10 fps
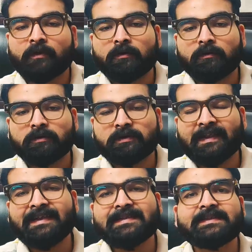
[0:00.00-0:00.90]
So
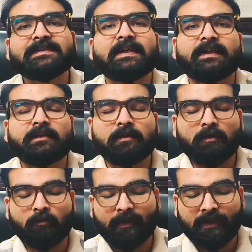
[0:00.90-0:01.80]
3, 6 and 8,
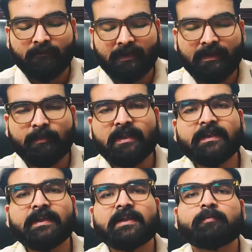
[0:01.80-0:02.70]
whenever
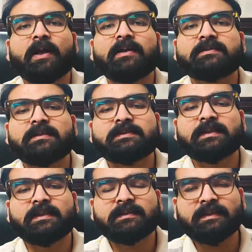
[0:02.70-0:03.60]
debilitated planets are
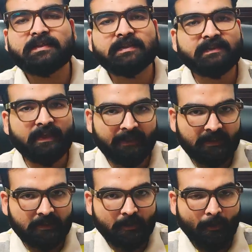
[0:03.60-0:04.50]
sitting in 3, 6 and
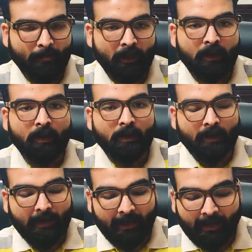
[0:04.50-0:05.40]
8,
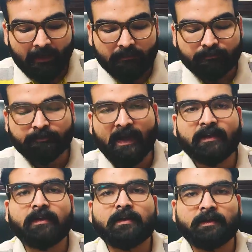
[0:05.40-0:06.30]
and
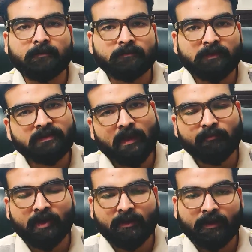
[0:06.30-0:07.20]
parallelly the
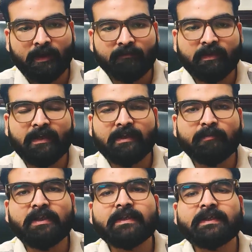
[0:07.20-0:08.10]
same thing, if that
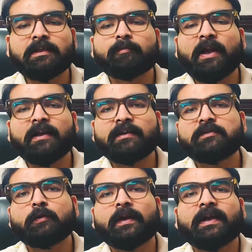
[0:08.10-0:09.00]
debilitated planet
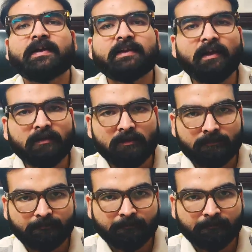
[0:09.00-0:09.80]
is looking at the Lagna,